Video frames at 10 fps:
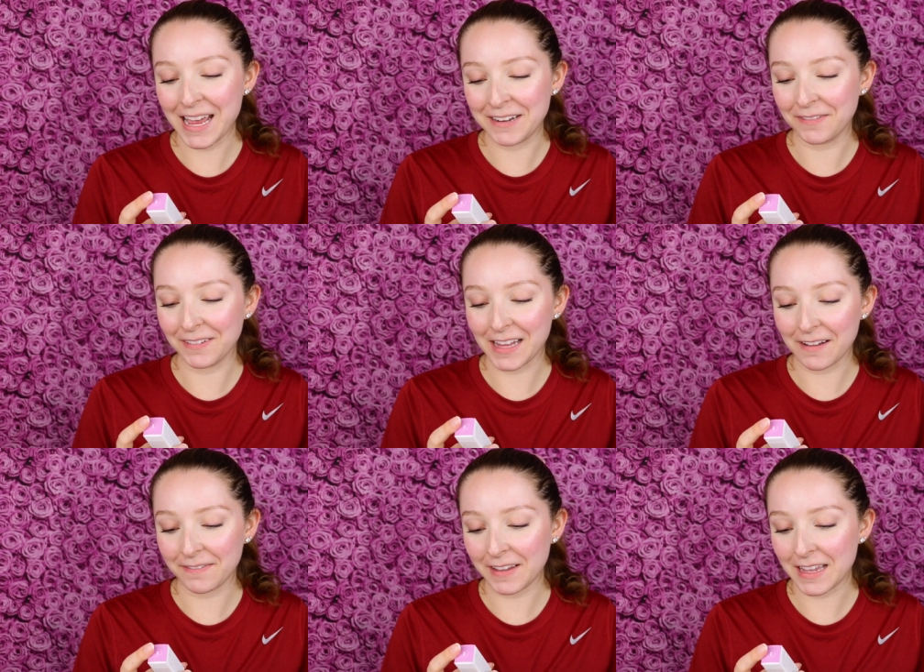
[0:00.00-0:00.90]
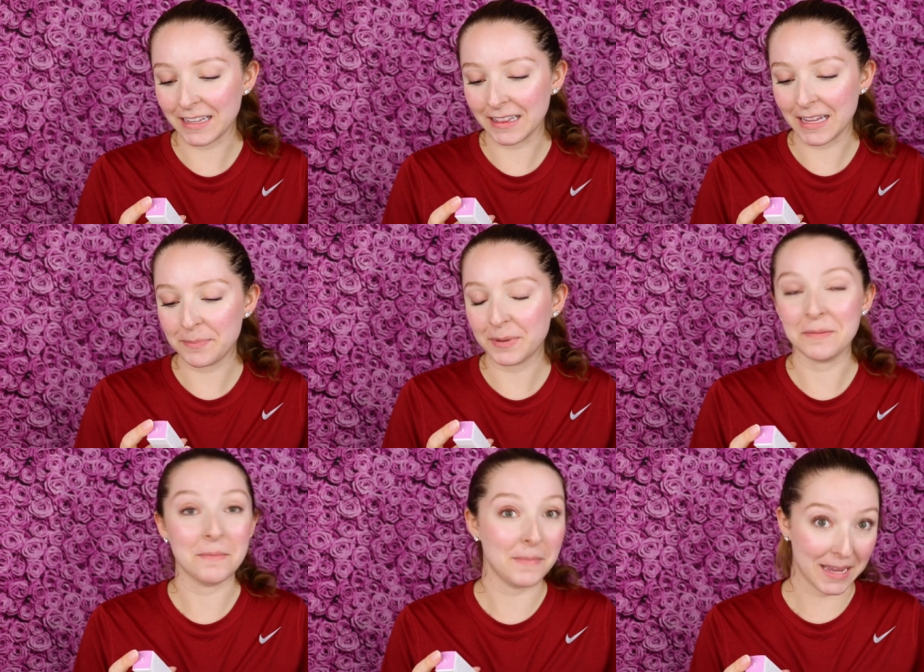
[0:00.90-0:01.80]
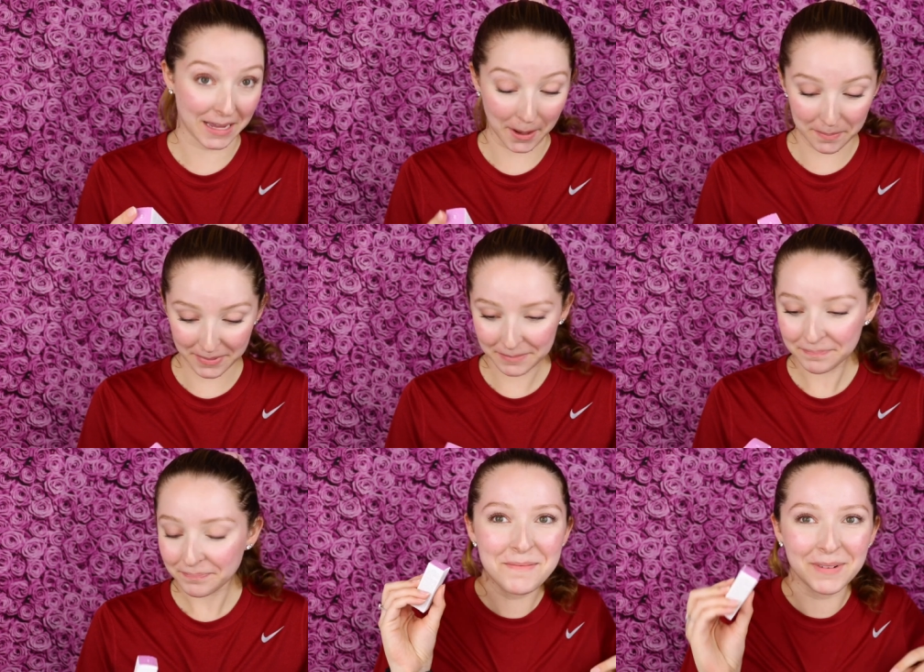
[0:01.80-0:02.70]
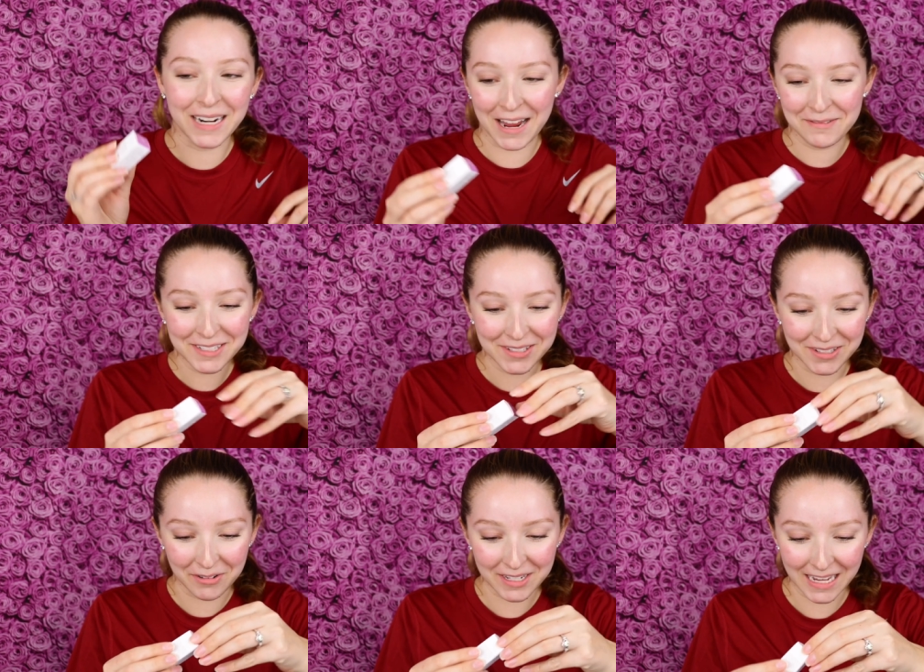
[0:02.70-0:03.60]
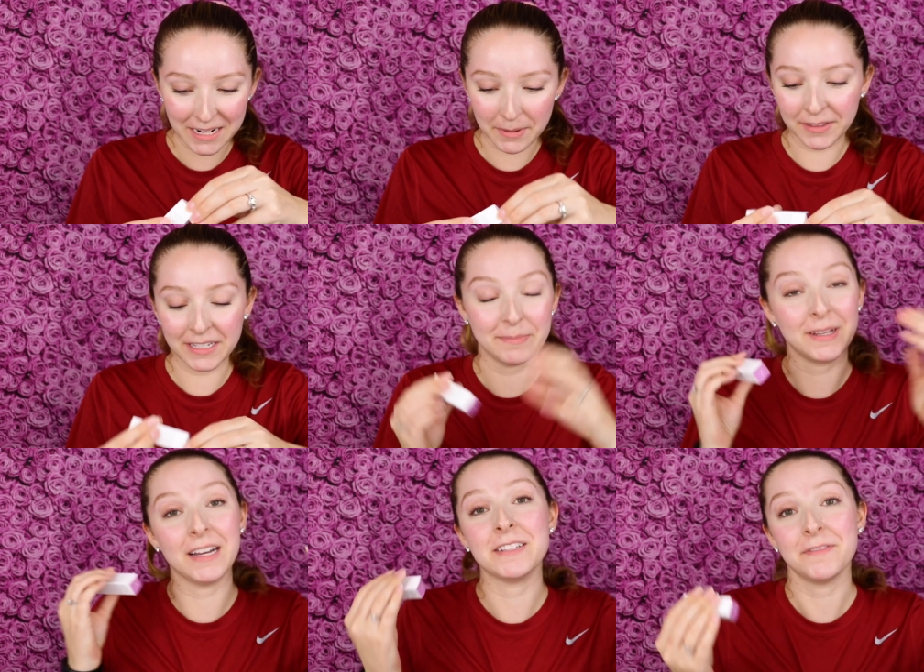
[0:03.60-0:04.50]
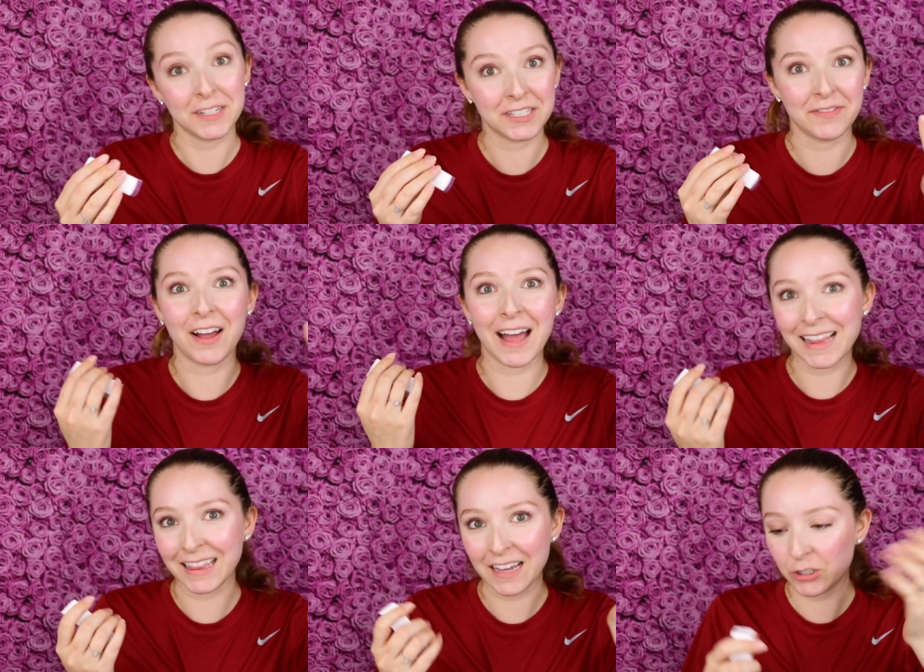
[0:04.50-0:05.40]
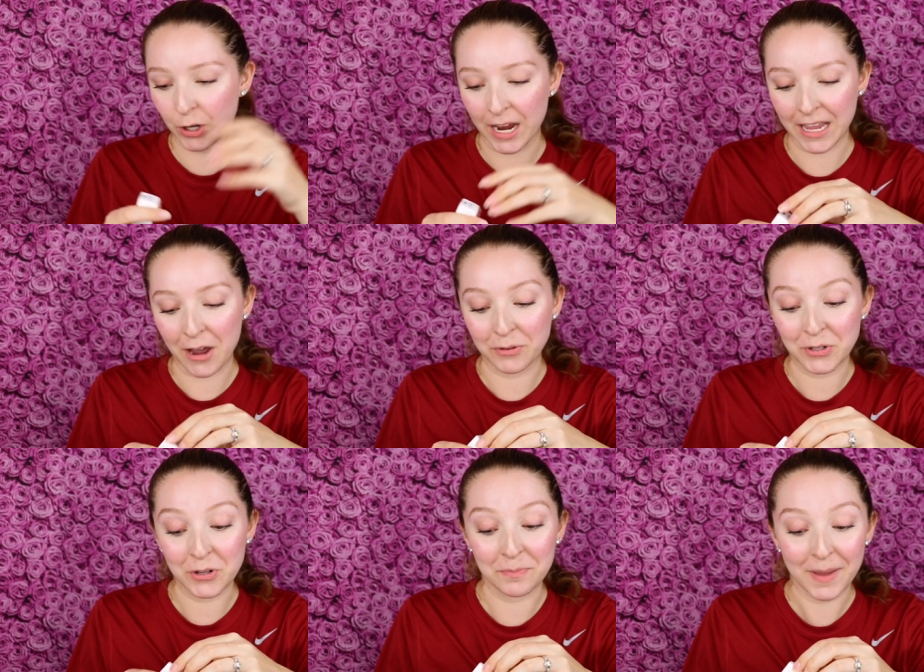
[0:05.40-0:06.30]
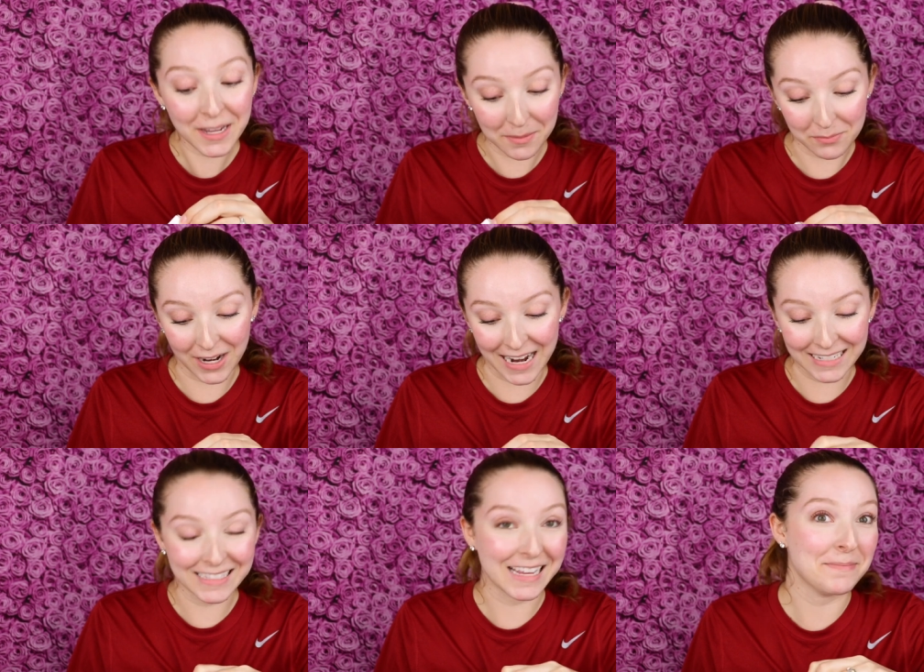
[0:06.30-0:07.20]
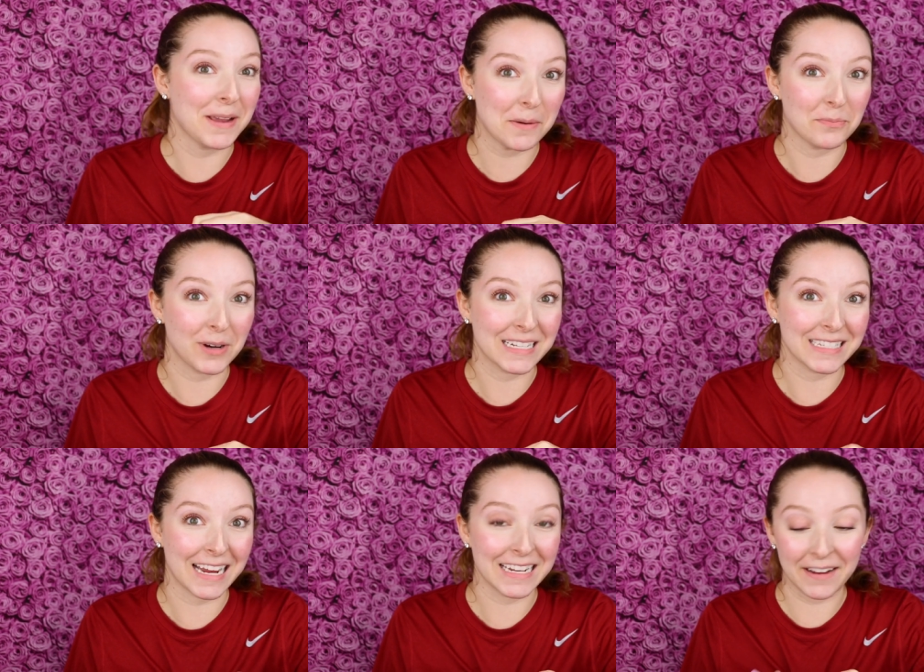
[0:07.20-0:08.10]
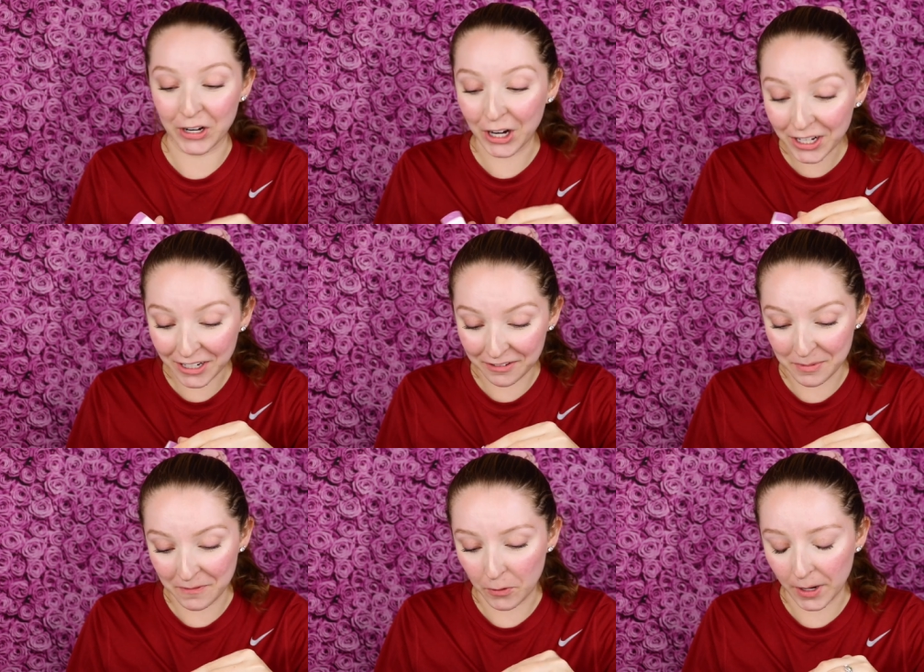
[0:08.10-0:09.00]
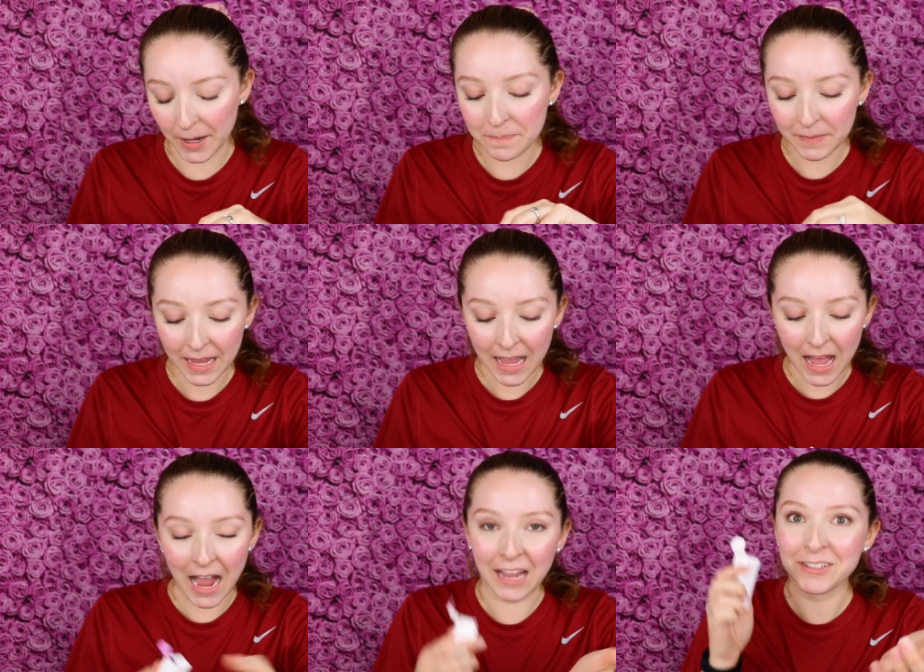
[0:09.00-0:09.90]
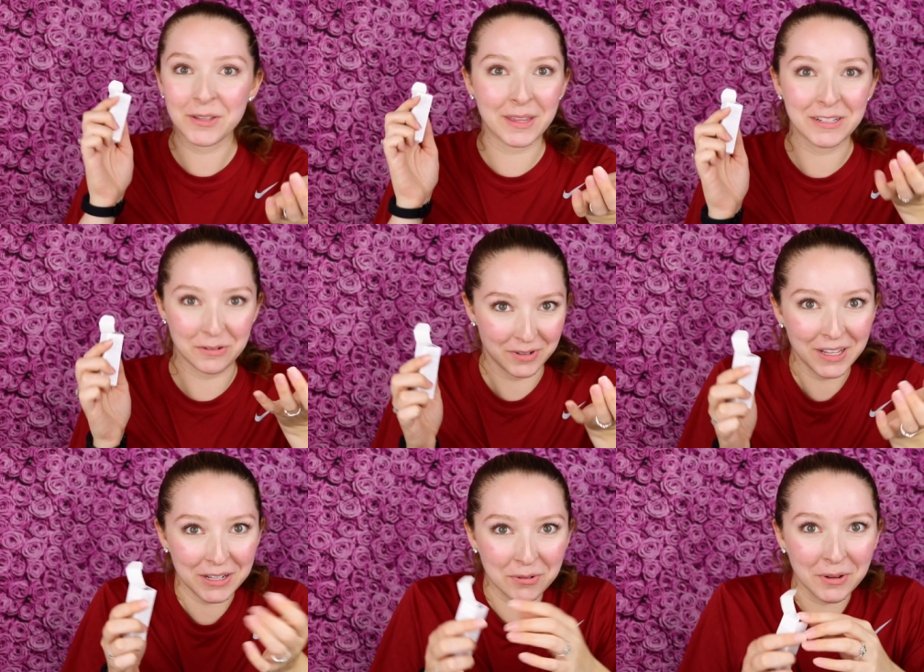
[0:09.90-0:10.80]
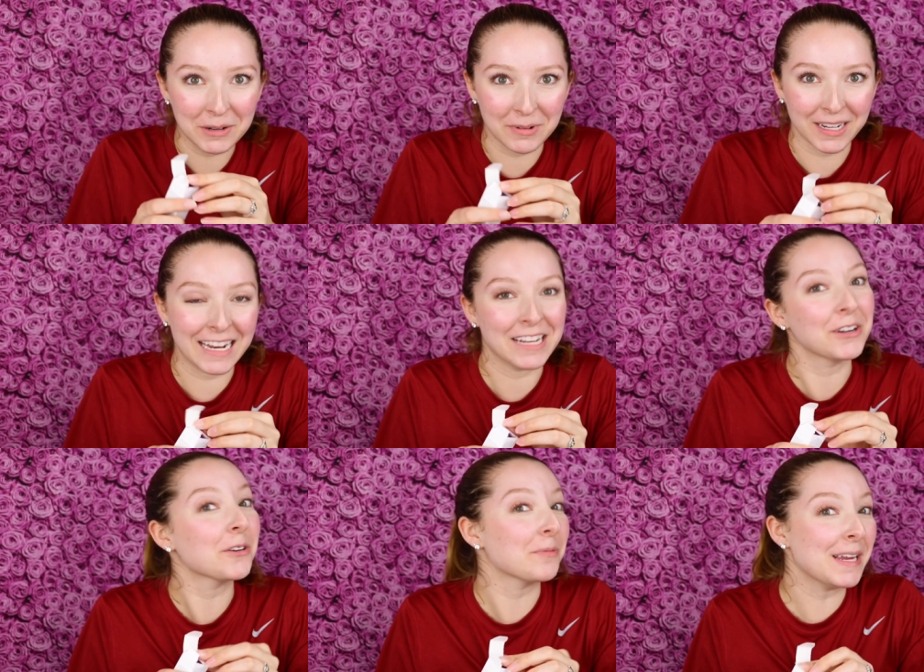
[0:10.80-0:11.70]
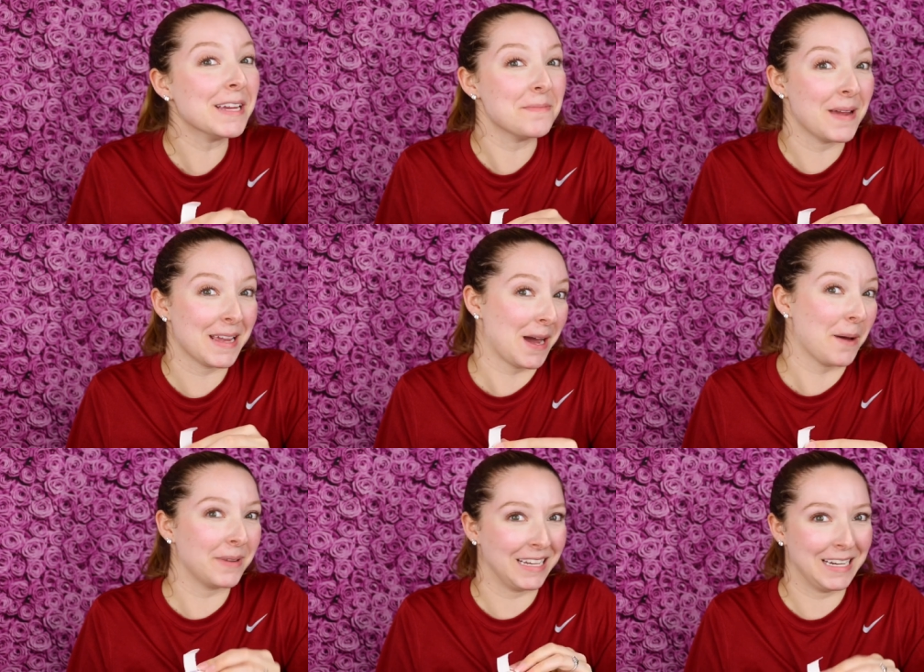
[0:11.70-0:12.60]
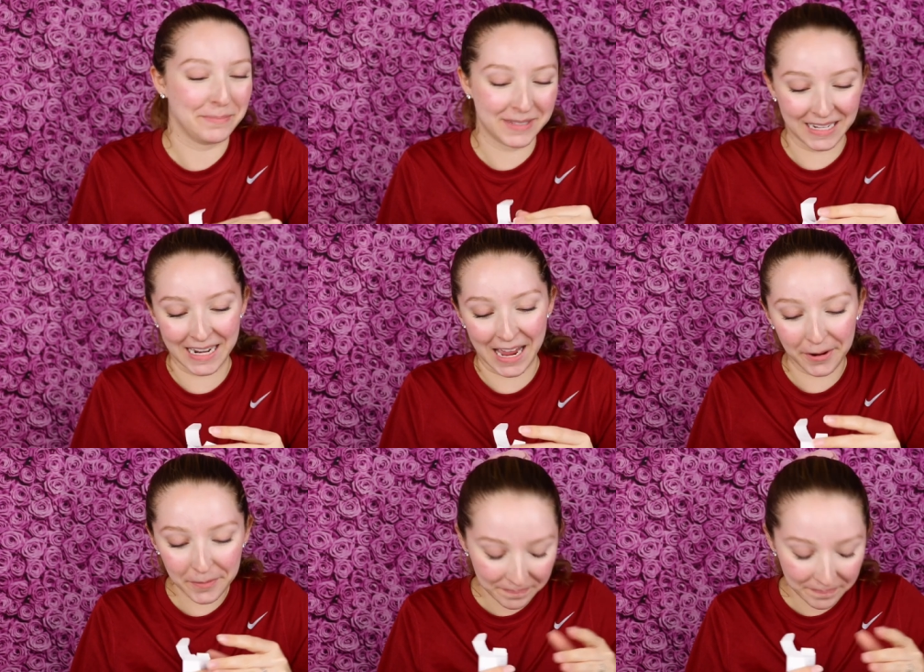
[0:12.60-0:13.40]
and fluffy lip makeup. But I was so excited about this because first of all, I love trying out new makeup brands and makeup brands that I had never heard of before. I also think it's really cool that we're getting Korean makeup in Ipsy now,